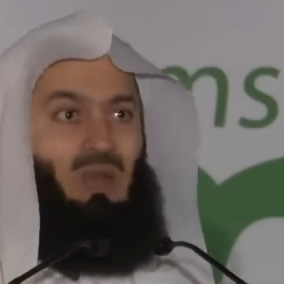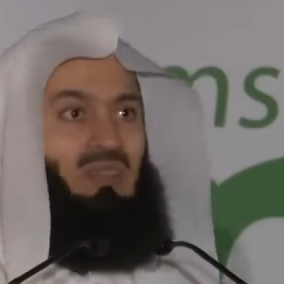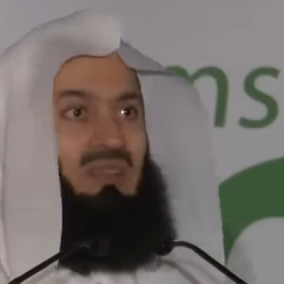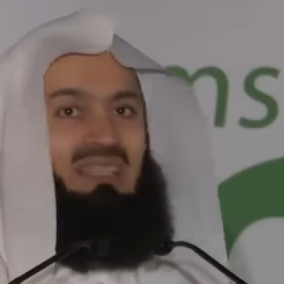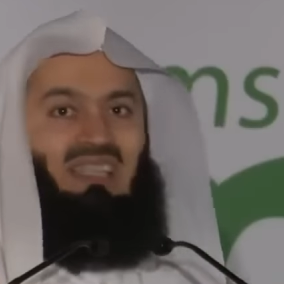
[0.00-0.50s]

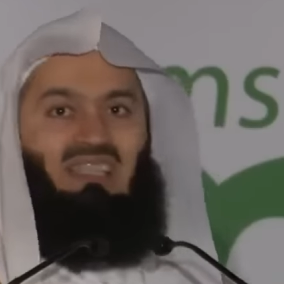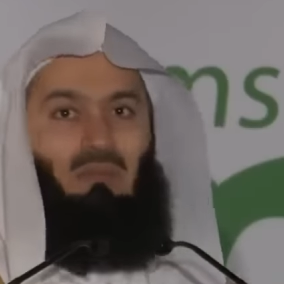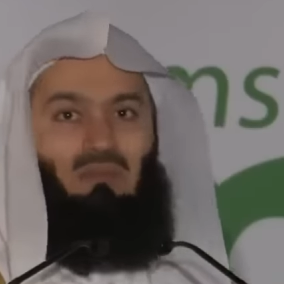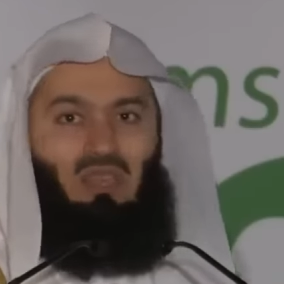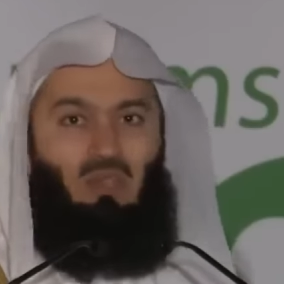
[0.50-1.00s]
whether it is
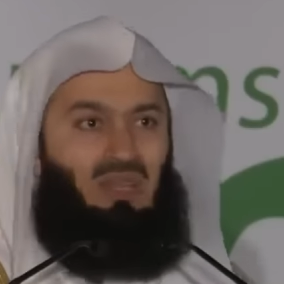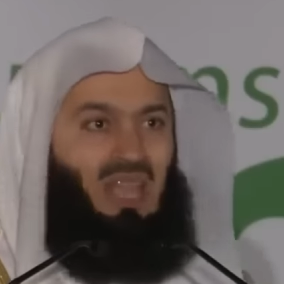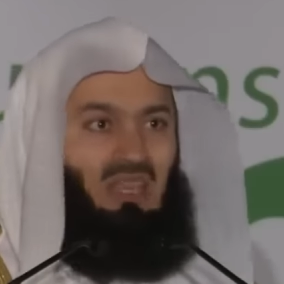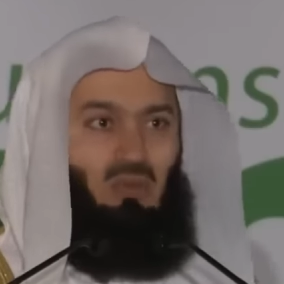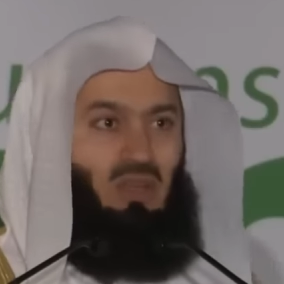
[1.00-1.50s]
something you'd
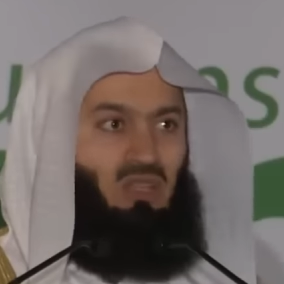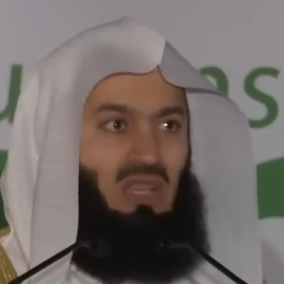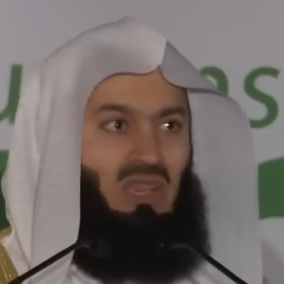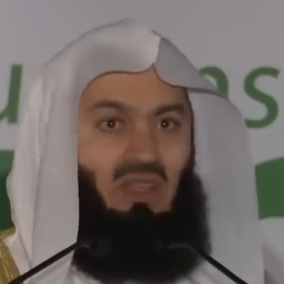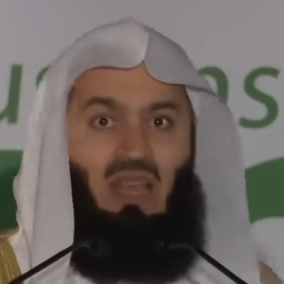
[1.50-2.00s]
like to
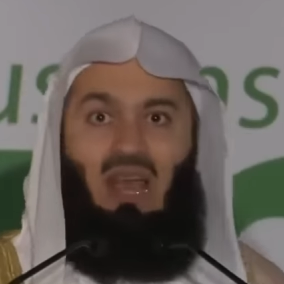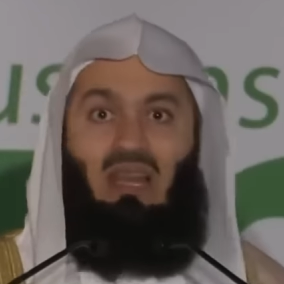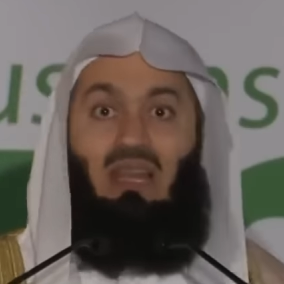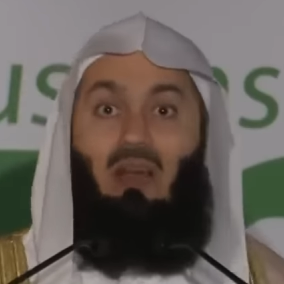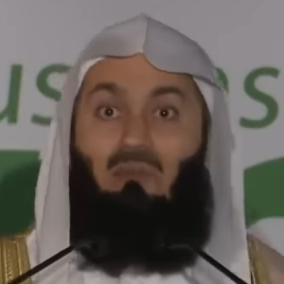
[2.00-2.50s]
achieve,
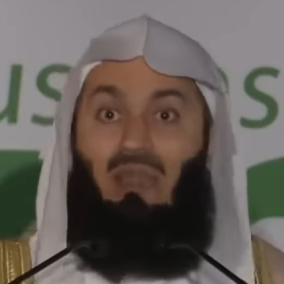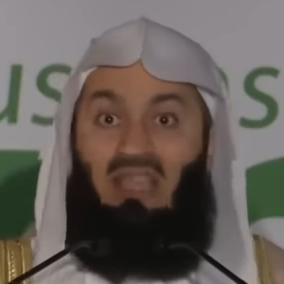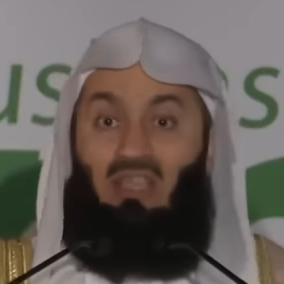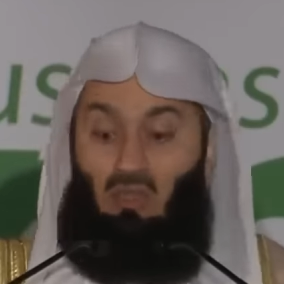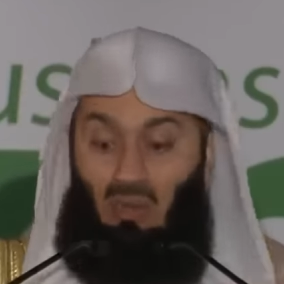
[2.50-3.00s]
Allah
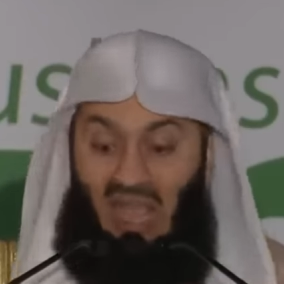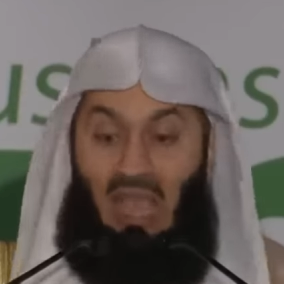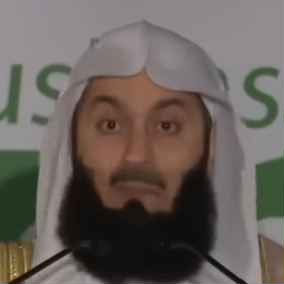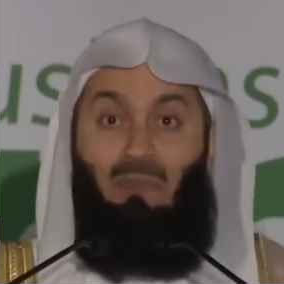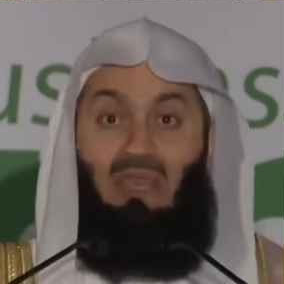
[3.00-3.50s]
makes you
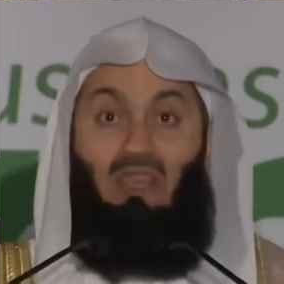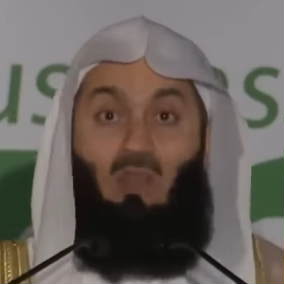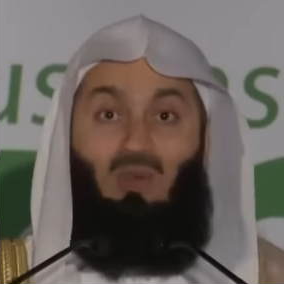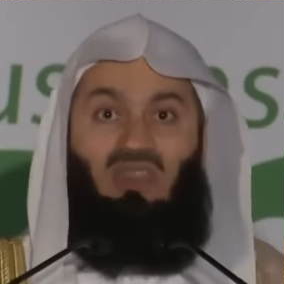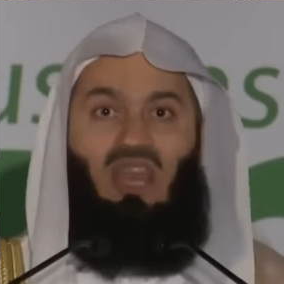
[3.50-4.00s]
happy
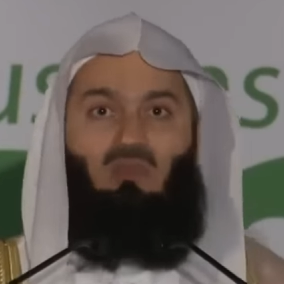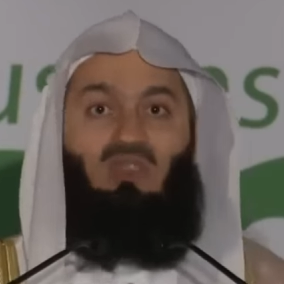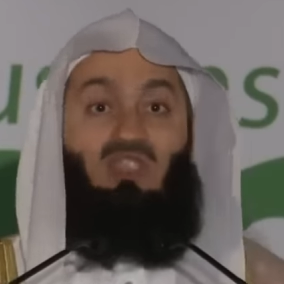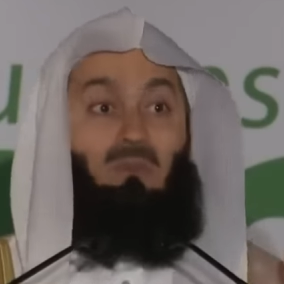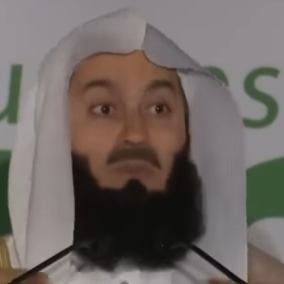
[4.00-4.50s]
with that
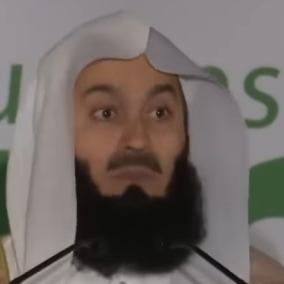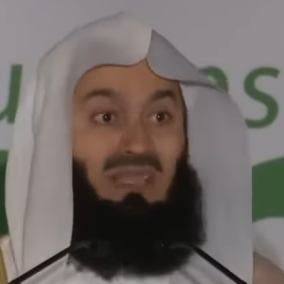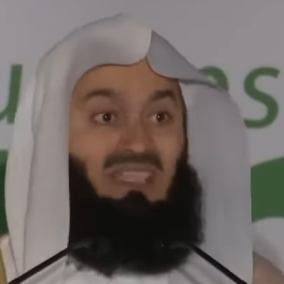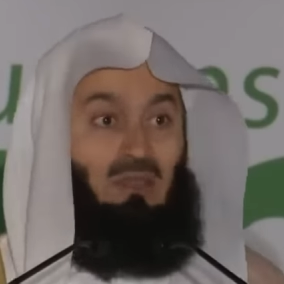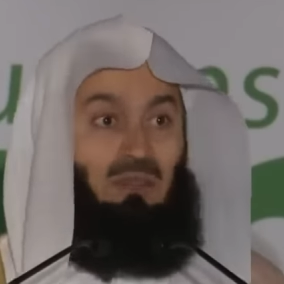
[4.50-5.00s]
which is
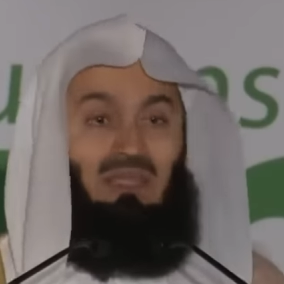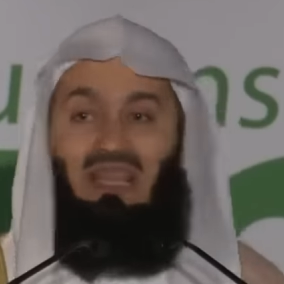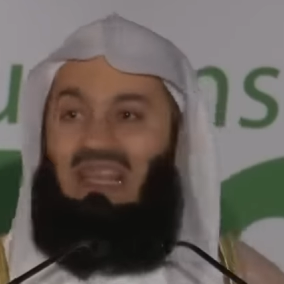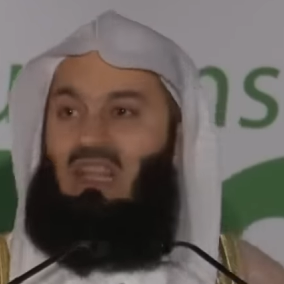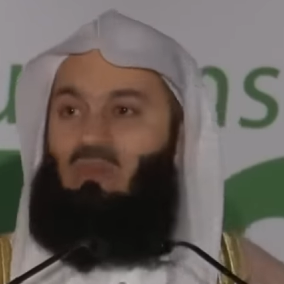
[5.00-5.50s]
permissible,
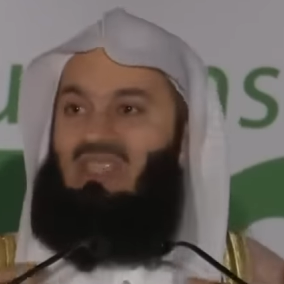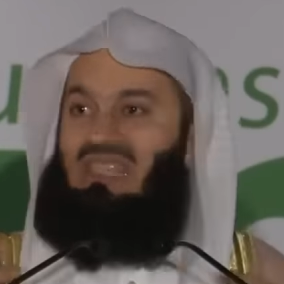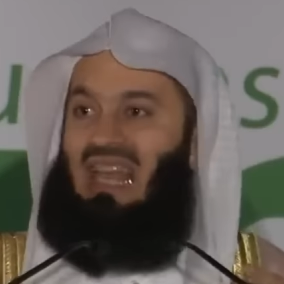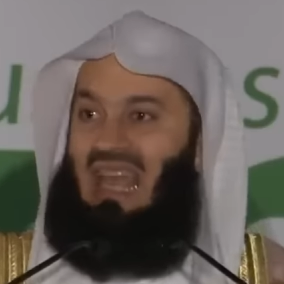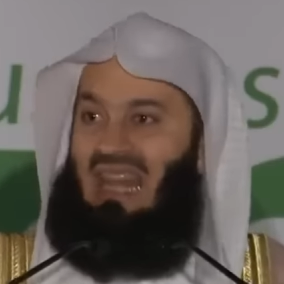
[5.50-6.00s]
that which
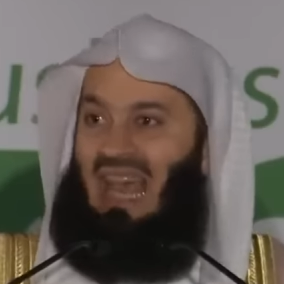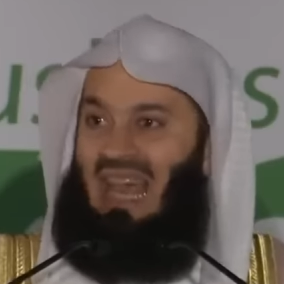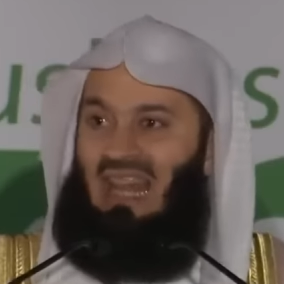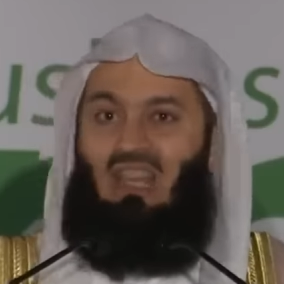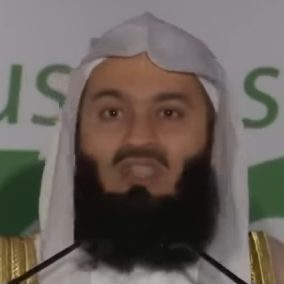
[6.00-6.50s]
is
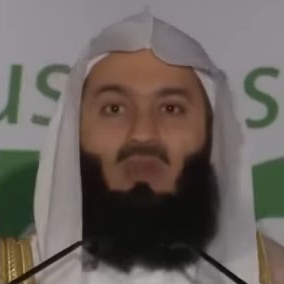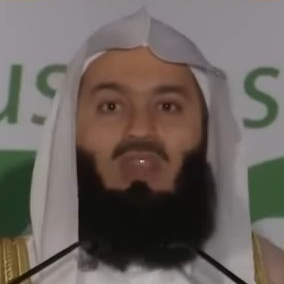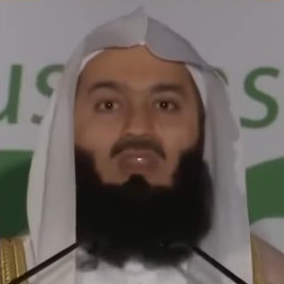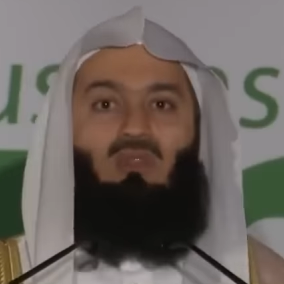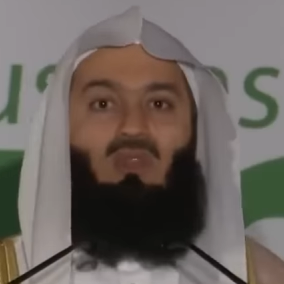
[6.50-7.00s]
halal, so
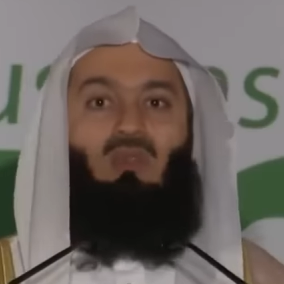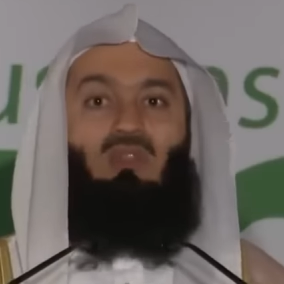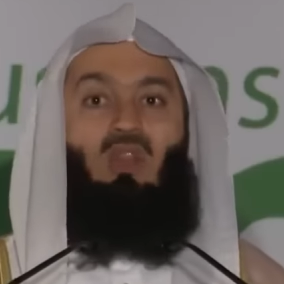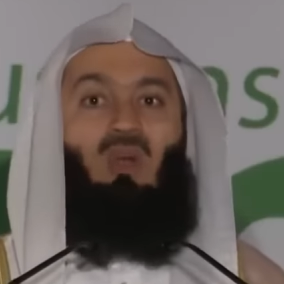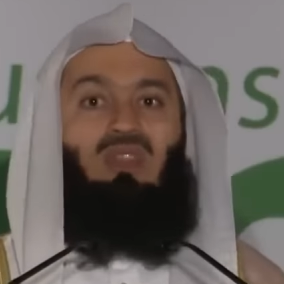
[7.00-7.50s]
that you
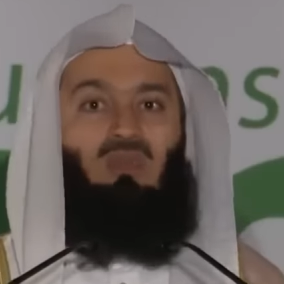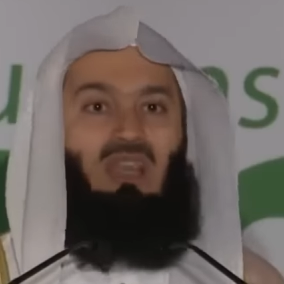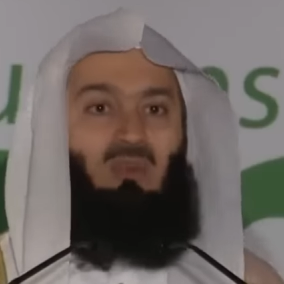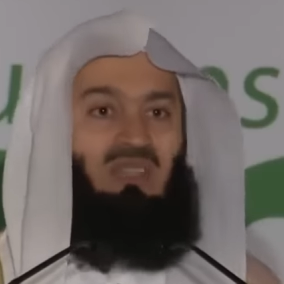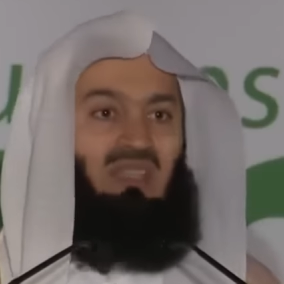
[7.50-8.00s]
don't go into
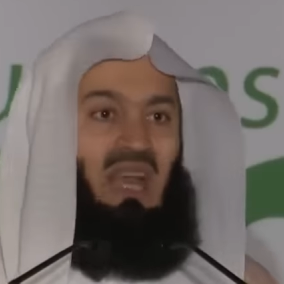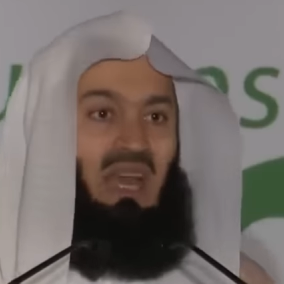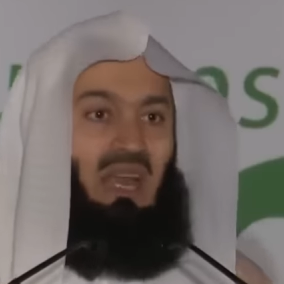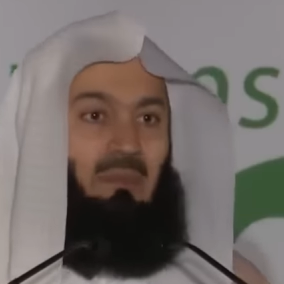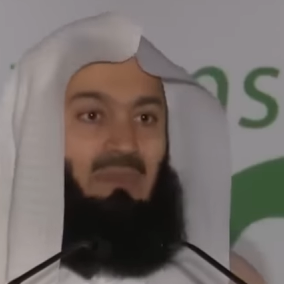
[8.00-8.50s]
that which is
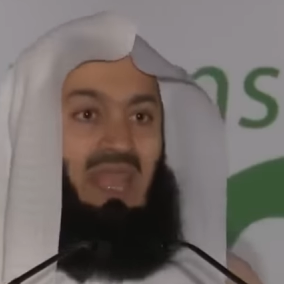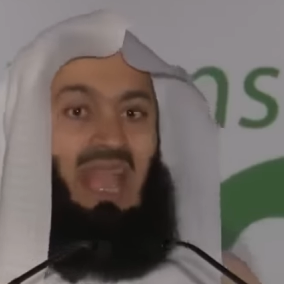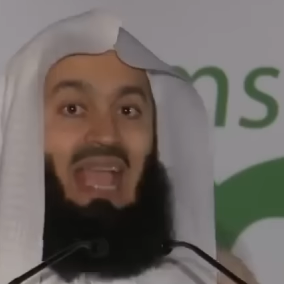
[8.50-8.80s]
haram.